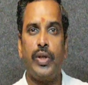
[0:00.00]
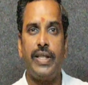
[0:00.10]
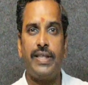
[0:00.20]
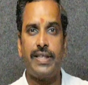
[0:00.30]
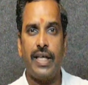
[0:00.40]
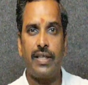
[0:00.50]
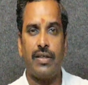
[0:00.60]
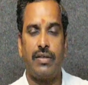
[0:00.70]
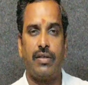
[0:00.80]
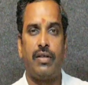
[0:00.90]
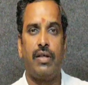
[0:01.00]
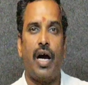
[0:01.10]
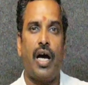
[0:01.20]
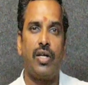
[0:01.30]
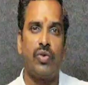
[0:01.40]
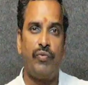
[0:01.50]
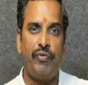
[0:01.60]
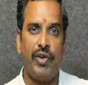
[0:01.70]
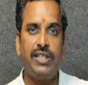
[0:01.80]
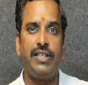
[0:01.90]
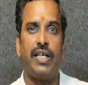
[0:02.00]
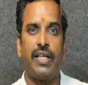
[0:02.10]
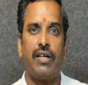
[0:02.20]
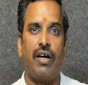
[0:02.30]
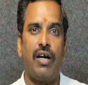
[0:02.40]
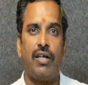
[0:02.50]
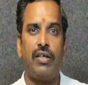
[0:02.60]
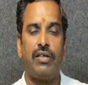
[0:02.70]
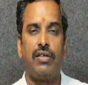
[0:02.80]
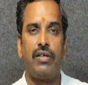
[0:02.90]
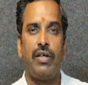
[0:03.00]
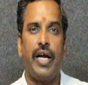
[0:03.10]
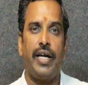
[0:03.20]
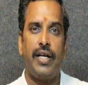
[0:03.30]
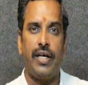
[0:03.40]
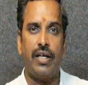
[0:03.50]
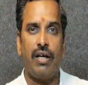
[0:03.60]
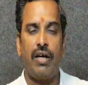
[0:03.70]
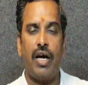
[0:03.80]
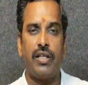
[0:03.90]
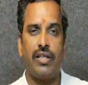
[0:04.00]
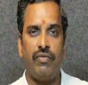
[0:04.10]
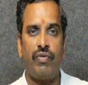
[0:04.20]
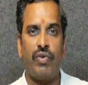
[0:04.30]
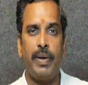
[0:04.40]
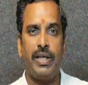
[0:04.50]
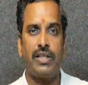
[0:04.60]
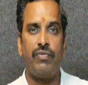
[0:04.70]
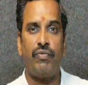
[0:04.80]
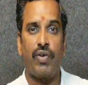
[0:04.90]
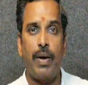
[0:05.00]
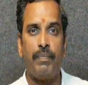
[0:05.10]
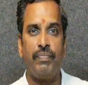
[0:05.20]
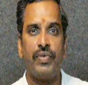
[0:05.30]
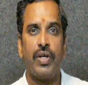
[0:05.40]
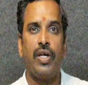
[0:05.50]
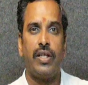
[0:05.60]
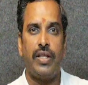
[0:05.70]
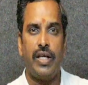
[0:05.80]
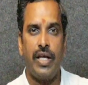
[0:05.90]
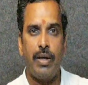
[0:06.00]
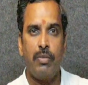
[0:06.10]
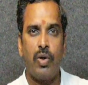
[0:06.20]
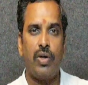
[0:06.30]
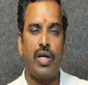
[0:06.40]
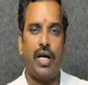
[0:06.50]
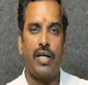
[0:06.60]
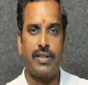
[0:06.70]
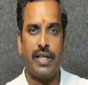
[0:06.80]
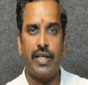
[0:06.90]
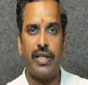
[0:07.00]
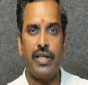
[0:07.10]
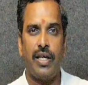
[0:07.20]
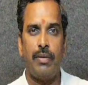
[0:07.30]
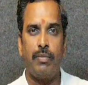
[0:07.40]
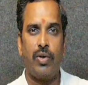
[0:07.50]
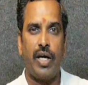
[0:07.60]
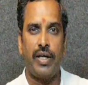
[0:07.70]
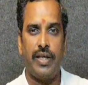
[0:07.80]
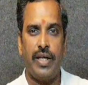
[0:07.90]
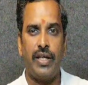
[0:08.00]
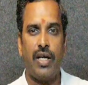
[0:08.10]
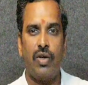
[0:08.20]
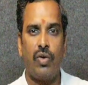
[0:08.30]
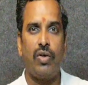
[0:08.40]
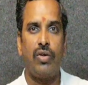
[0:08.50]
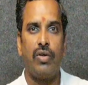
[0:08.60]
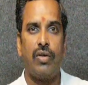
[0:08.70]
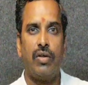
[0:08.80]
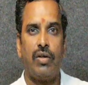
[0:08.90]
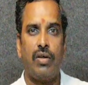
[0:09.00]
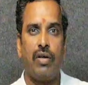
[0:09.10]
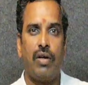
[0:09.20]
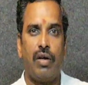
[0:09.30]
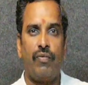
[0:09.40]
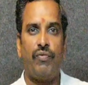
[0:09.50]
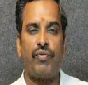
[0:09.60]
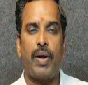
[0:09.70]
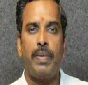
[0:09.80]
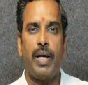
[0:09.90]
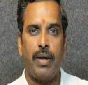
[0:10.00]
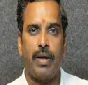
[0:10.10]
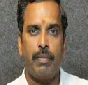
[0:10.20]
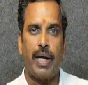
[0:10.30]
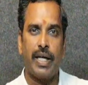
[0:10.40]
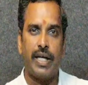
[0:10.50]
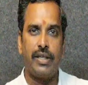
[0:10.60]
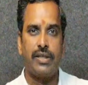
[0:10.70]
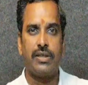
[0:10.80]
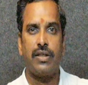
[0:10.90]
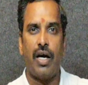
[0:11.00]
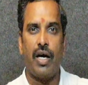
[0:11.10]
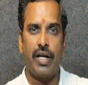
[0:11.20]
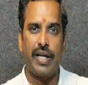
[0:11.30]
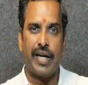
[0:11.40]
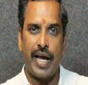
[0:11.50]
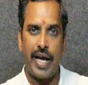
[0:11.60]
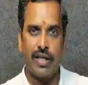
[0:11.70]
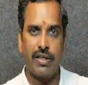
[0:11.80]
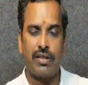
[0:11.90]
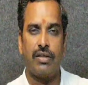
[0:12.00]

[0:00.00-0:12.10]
insert or to fetch the record, a data or the information from the name node or secondary name node or data node, from a bucket or a rack